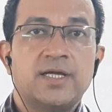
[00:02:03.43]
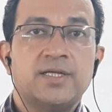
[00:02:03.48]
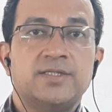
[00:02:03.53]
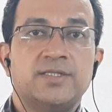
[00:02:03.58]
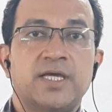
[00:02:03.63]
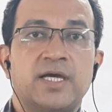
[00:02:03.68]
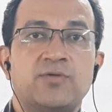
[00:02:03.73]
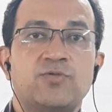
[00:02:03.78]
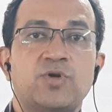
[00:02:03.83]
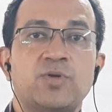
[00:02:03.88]

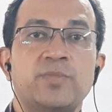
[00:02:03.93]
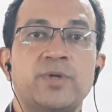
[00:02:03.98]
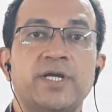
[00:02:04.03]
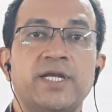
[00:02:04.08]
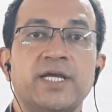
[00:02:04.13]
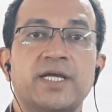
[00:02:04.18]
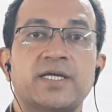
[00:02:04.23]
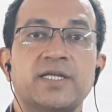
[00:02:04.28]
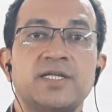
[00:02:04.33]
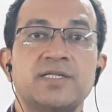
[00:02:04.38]
There would be
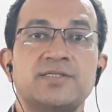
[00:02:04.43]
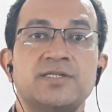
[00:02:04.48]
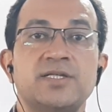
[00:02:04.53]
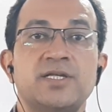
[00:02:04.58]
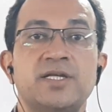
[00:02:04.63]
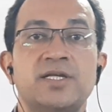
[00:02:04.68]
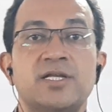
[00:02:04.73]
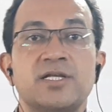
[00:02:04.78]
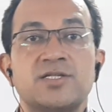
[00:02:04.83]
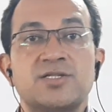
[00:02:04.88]
decrease in
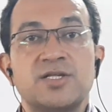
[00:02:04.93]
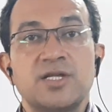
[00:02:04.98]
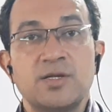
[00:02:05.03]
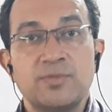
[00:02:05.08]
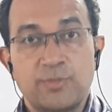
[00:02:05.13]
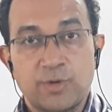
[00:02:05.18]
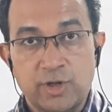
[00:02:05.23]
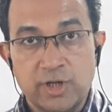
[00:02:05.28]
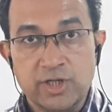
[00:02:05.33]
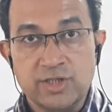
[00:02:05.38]
industrial
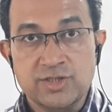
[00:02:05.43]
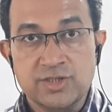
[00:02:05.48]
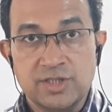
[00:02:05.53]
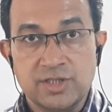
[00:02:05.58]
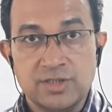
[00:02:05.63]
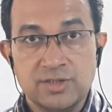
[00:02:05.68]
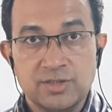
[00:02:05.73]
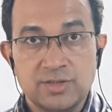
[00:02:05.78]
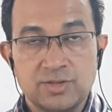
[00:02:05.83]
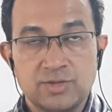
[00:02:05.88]

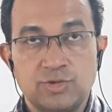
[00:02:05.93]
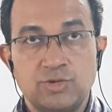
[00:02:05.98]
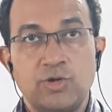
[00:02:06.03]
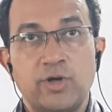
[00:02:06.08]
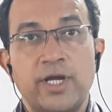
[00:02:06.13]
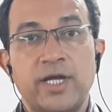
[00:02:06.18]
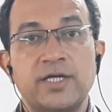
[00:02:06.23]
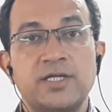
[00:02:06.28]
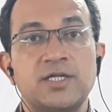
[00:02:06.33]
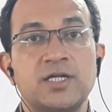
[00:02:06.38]
production, though
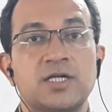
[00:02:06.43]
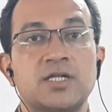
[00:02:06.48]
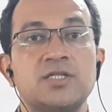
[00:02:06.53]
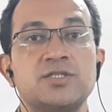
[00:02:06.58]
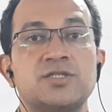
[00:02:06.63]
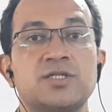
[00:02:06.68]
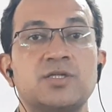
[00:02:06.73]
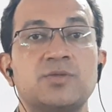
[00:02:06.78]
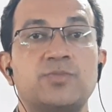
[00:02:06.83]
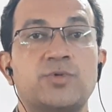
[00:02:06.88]

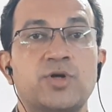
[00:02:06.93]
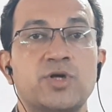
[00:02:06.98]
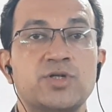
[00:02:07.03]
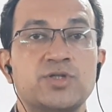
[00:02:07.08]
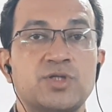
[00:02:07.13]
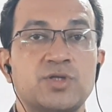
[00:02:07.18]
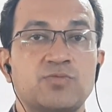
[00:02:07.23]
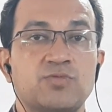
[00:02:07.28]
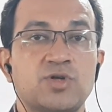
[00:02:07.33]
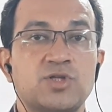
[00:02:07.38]
agricultural
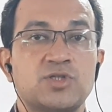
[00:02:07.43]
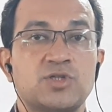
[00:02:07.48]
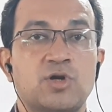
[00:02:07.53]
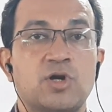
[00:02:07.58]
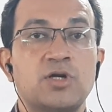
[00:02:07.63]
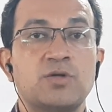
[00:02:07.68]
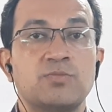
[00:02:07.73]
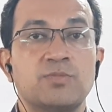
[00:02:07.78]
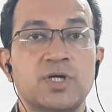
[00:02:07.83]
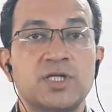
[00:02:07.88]
production was
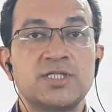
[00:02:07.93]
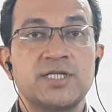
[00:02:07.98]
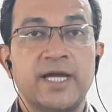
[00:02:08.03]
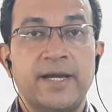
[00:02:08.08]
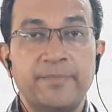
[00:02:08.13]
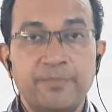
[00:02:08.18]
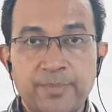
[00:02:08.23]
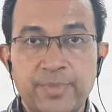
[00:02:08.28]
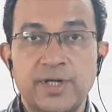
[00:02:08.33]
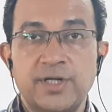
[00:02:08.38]
not much
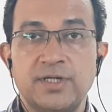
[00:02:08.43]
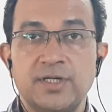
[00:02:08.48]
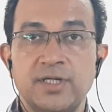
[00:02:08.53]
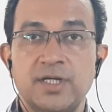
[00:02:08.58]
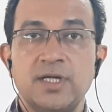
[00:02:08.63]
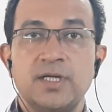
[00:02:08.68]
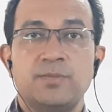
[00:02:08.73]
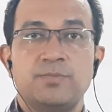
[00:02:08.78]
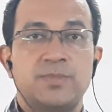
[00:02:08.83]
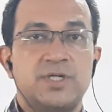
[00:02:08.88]
hampered,
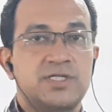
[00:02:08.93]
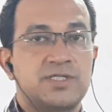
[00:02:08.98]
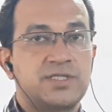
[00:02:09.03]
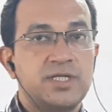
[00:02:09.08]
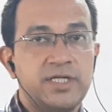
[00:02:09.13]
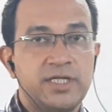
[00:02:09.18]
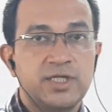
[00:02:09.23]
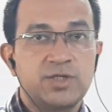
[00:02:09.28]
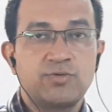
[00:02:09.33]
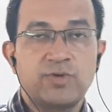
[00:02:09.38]
but
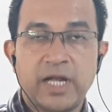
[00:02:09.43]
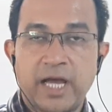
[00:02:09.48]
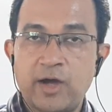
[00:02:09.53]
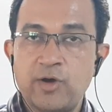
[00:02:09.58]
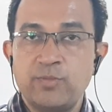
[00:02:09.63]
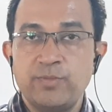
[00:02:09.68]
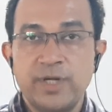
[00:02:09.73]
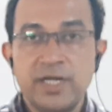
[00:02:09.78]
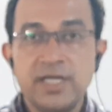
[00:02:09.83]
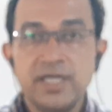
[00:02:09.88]
still it would
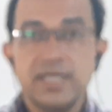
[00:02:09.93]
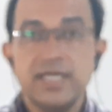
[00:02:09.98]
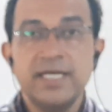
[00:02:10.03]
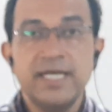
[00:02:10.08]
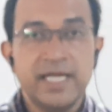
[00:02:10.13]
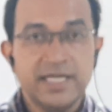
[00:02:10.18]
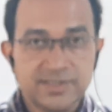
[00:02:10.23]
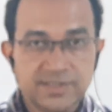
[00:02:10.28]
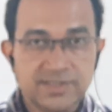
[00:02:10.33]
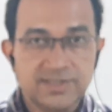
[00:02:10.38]
have
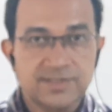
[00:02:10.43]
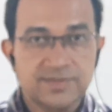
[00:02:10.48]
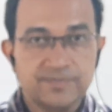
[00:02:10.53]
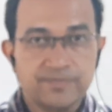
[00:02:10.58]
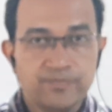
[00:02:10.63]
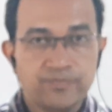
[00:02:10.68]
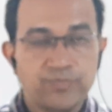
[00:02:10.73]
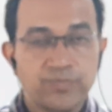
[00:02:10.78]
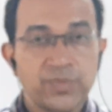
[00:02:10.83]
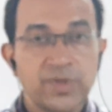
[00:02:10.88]
been
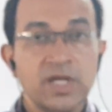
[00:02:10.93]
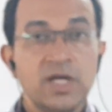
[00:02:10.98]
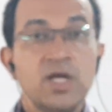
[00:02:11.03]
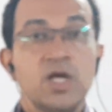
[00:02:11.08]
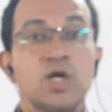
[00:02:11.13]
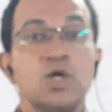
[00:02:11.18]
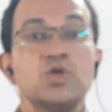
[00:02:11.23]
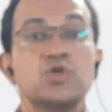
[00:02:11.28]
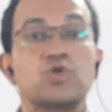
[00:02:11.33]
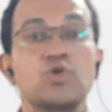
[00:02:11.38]
less.
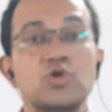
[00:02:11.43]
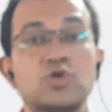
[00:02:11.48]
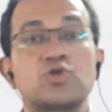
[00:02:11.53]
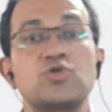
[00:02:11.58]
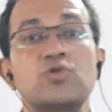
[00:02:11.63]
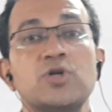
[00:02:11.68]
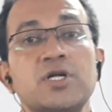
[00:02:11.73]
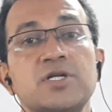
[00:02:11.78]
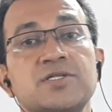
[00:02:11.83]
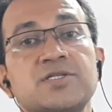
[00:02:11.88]
So
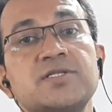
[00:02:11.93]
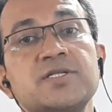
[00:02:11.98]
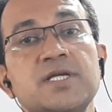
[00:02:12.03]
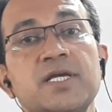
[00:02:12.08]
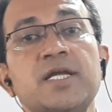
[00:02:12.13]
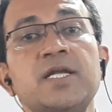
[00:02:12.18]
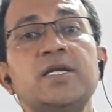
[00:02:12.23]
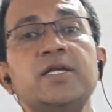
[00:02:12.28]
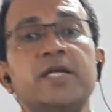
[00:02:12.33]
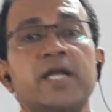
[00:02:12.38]

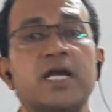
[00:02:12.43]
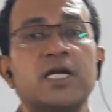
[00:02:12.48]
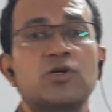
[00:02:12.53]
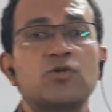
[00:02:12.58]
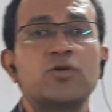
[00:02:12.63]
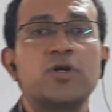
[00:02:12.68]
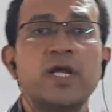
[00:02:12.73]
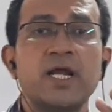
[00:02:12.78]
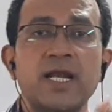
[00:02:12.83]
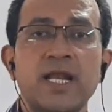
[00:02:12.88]
students, in
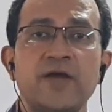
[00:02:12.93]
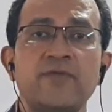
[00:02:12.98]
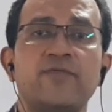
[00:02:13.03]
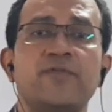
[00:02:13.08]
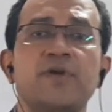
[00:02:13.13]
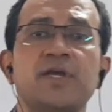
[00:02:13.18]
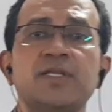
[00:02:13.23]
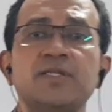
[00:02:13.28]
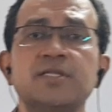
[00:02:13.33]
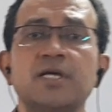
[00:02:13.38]
day-to-day
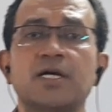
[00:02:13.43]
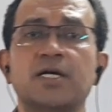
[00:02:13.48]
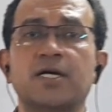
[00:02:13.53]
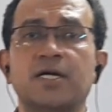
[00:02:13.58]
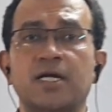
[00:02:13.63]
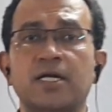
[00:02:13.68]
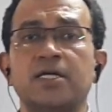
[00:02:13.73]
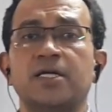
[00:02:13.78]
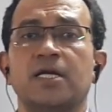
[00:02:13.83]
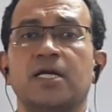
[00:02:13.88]
life, in the
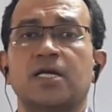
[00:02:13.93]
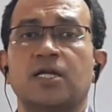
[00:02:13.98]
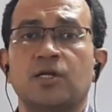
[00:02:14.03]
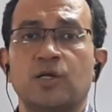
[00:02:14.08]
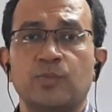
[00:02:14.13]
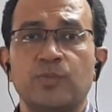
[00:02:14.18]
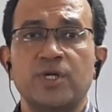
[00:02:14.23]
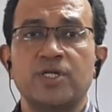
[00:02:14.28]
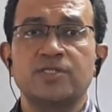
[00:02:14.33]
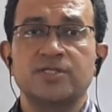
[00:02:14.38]
current
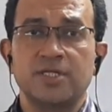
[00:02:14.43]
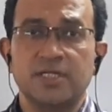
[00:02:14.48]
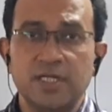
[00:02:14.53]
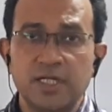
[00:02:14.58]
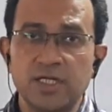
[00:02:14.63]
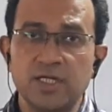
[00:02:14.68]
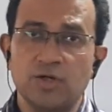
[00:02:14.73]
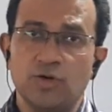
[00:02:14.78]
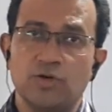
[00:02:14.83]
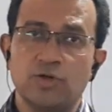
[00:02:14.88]
economic
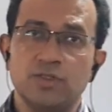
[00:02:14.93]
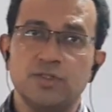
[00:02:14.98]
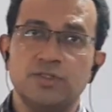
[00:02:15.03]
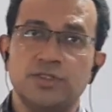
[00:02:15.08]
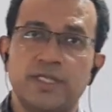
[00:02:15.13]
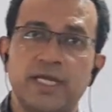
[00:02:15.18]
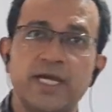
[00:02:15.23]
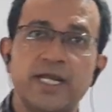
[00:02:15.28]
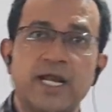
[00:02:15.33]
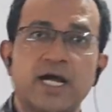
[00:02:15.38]

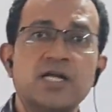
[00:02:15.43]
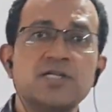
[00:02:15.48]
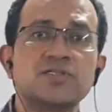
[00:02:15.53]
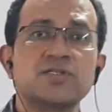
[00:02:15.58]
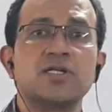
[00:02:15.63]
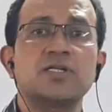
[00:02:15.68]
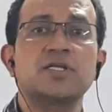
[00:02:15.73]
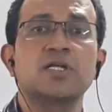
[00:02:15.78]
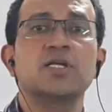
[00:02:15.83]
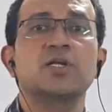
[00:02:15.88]
scenario, there are
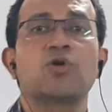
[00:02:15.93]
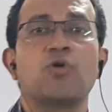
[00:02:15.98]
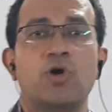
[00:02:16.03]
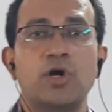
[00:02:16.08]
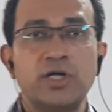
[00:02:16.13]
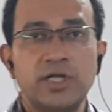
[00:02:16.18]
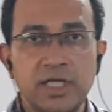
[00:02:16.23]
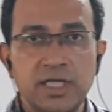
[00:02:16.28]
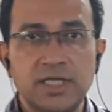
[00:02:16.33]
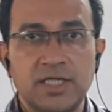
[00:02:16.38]
certain
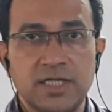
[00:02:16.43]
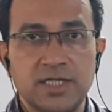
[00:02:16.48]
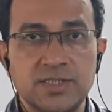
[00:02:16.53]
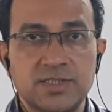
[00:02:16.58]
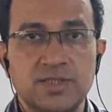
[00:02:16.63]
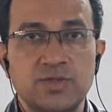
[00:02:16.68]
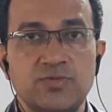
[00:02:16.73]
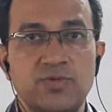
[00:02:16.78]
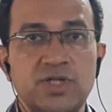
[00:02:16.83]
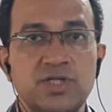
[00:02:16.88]

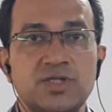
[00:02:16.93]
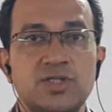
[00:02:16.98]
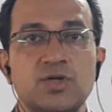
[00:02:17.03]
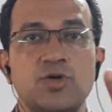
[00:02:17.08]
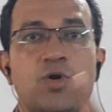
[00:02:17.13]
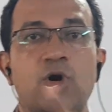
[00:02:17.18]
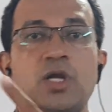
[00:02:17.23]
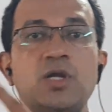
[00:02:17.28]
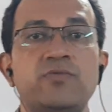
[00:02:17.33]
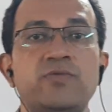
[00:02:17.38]
quantities
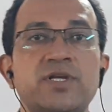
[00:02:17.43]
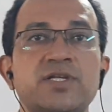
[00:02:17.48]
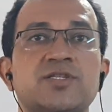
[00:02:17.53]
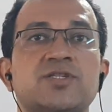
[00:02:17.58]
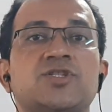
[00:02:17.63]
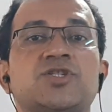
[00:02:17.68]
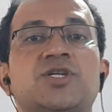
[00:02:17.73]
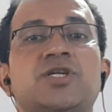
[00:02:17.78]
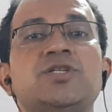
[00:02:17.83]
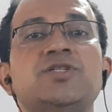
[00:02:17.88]
which
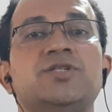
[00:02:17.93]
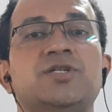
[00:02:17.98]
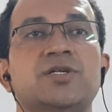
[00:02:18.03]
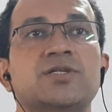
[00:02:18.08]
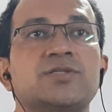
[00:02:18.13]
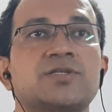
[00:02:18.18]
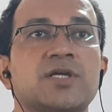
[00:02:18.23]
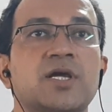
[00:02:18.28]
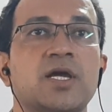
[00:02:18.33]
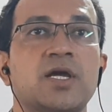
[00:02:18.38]
always
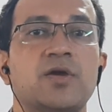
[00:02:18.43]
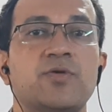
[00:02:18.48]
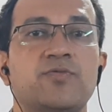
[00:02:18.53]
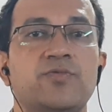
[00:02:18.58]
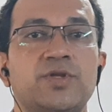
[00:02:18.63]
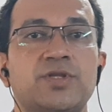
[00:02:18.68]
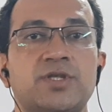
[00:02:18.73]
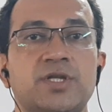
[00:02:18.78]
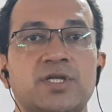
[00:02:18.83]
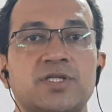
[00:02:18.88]
changes
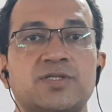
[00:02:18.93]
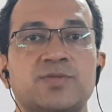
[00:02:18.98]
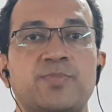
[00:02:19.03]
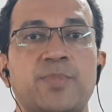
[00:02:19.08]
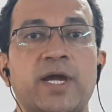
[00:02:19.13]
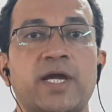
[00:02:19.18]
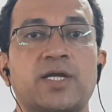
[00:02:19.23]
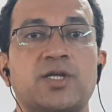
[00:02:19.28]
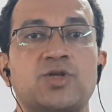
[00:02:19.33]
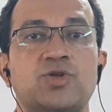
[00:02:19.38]
with
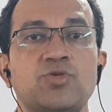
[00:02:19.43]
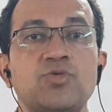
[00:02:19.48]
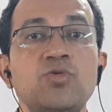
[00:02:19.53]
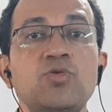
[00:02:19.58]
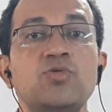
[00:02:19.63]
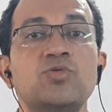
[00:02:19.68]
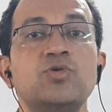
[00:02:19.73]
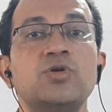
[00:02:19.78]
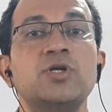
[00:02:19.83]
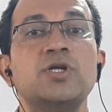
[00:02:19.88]
respect
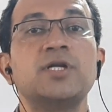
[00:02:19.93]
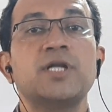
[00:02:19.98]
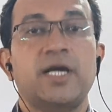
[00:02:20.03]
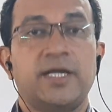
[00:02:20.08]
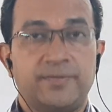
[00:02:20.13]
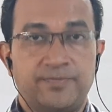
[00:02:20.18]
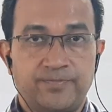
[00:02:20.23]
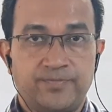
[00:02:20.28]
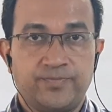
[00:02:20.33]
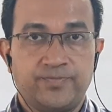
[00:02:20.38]
to
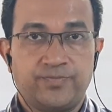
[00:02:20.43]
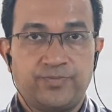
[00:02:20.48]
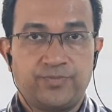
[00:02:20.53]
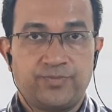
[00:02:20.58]
time.